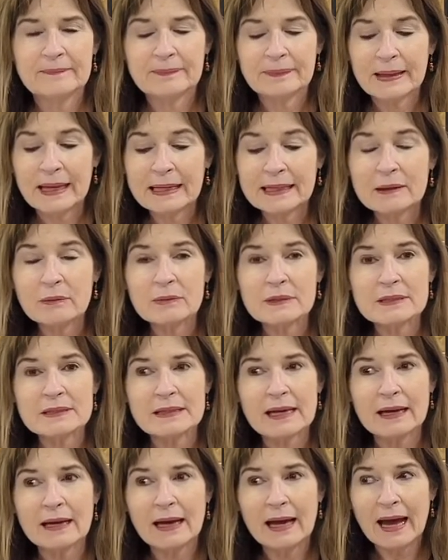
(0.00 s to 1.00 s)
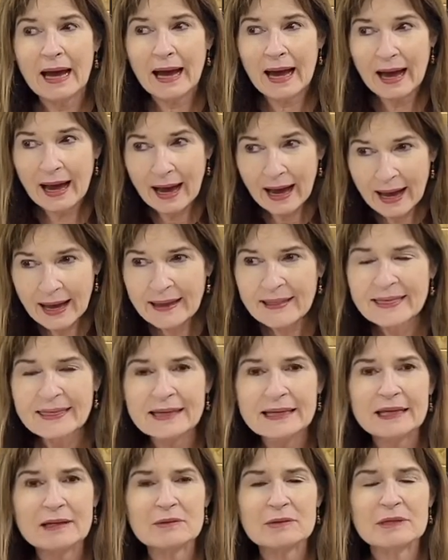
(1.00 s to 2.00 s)
And I
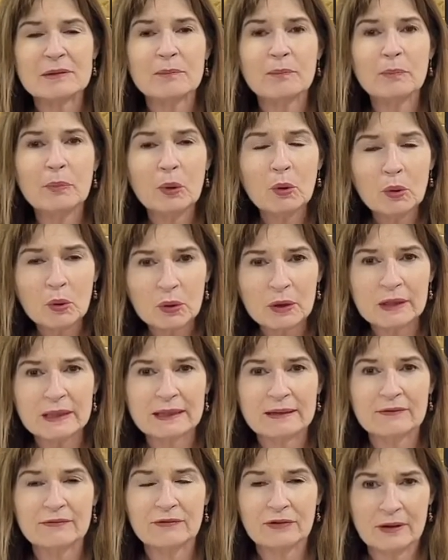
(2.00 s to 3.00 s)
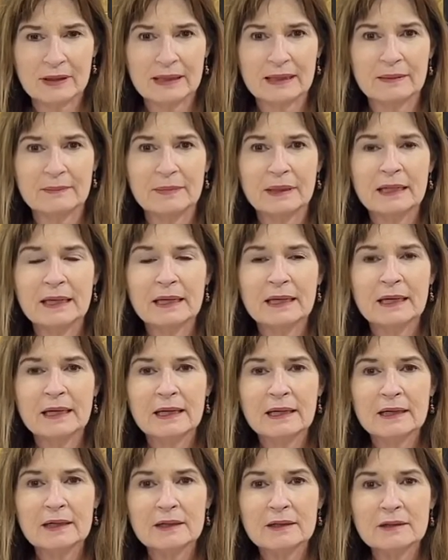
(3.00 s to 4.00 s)
think it was important for them
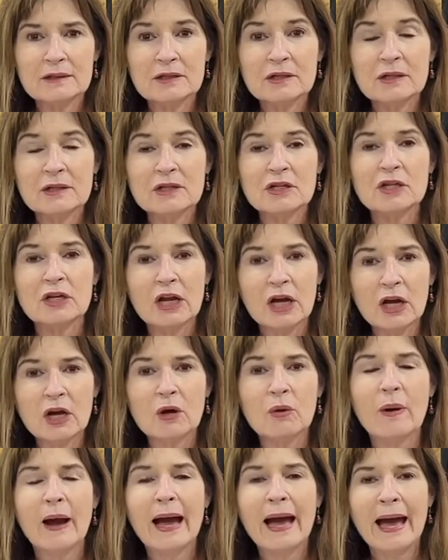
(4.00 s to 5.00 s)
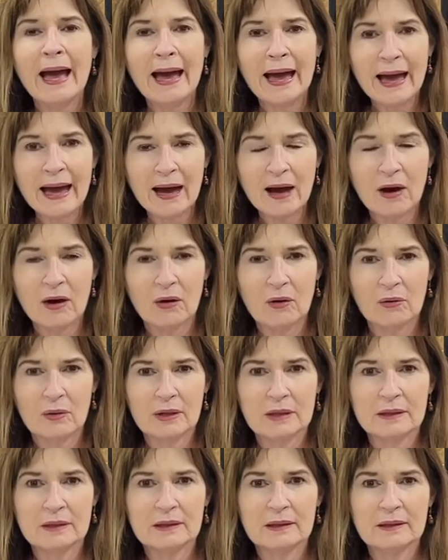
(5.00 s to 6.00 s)
to know how
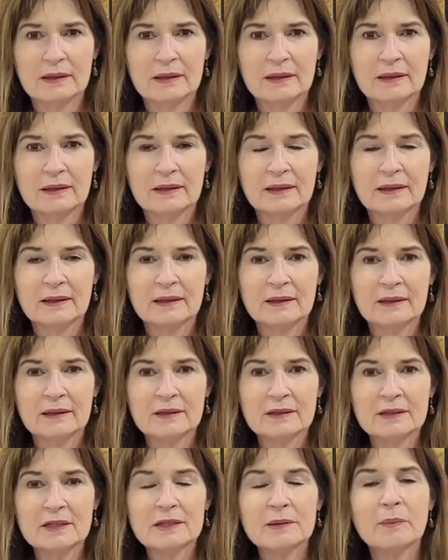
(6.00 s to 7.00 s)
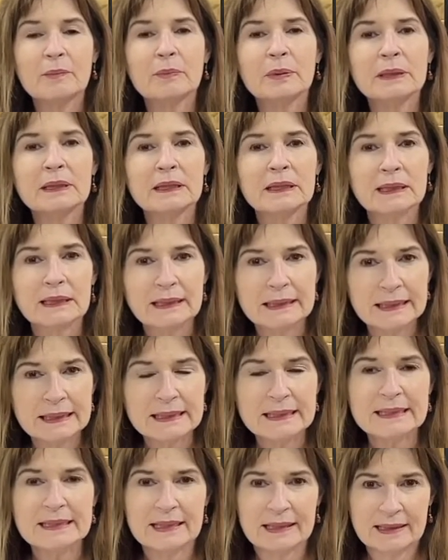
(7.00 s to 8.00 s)
to
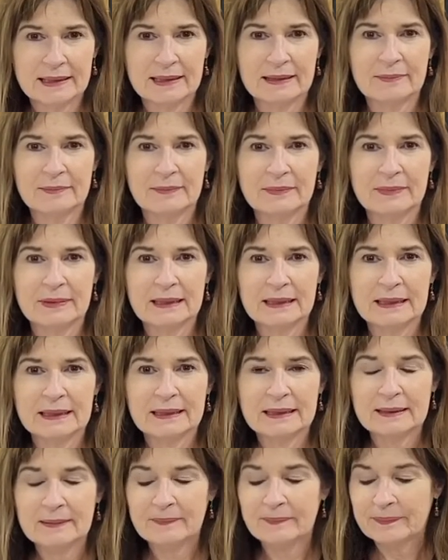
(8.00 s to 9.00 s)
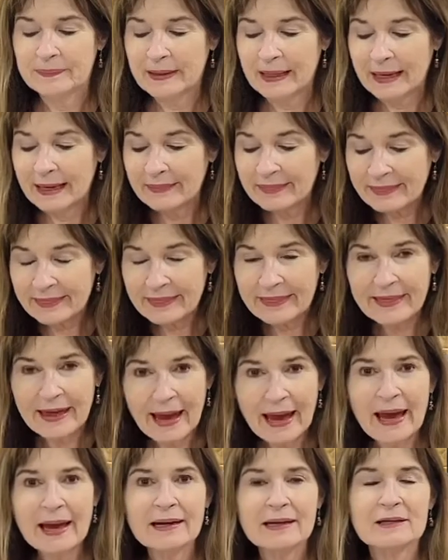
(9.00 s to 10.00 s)
please him. And
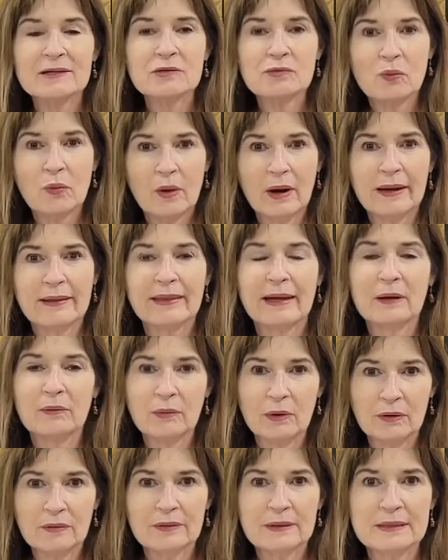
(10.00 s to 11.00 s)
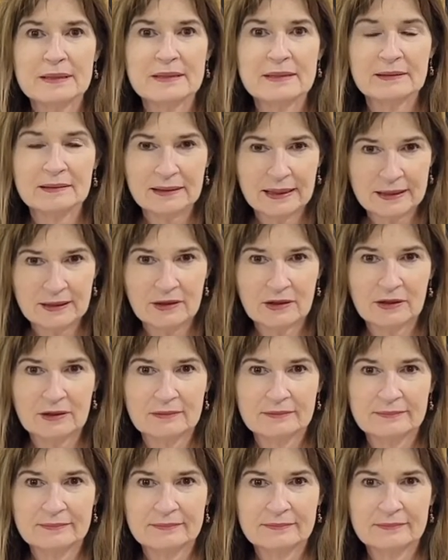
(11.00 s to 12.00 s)
that is why they wrote this letter
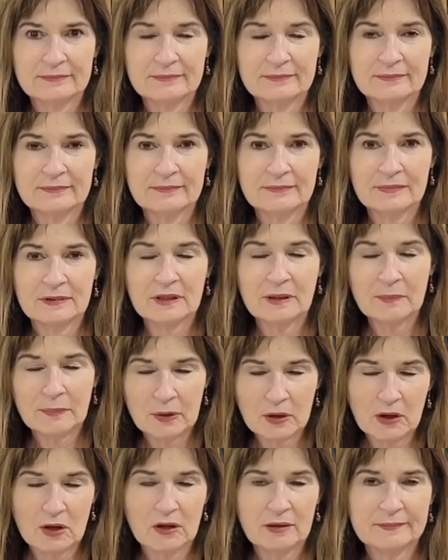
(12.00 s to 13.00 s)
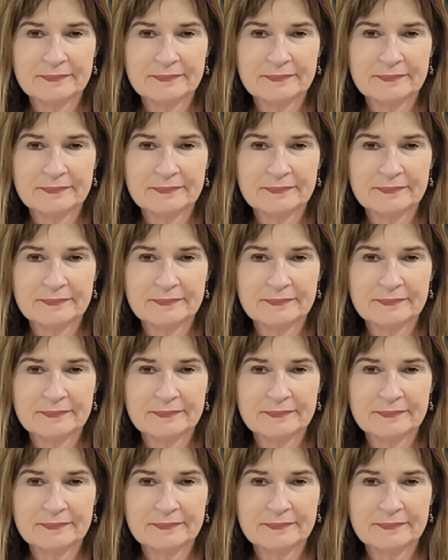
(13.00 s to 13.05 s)
to Paul.